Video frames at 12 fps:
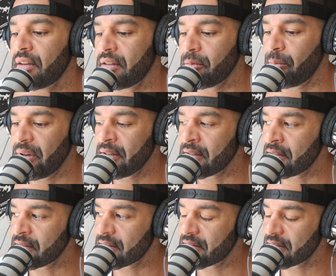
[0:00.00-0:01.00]

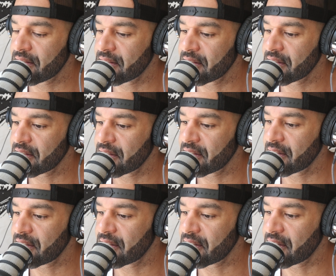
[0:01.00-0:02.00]
Independence
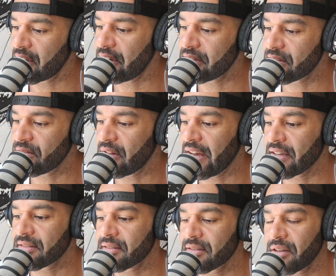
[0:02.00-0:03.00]
also
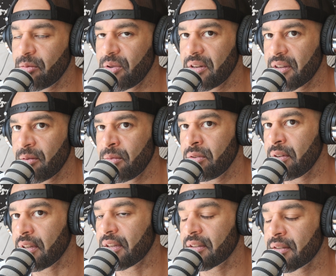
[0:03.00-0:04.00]
lacks a bit of
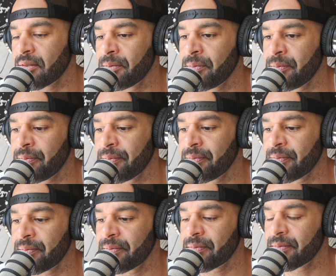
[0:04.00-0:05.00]
community,
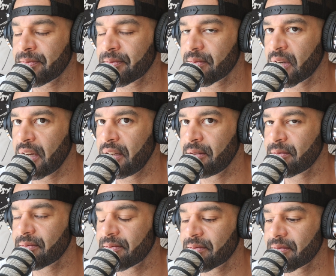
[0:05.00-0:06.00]
right?
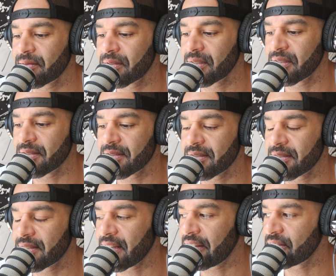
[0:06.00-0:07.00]

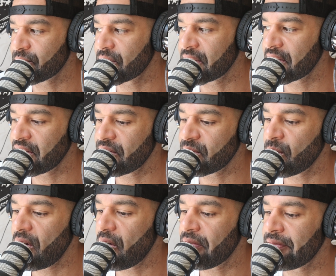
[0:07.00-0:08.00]
Sounds pretty lone
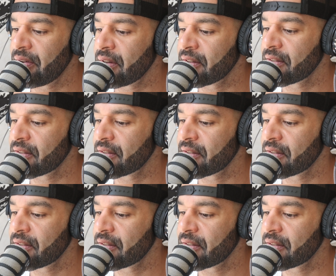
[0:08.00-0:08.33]
wolf.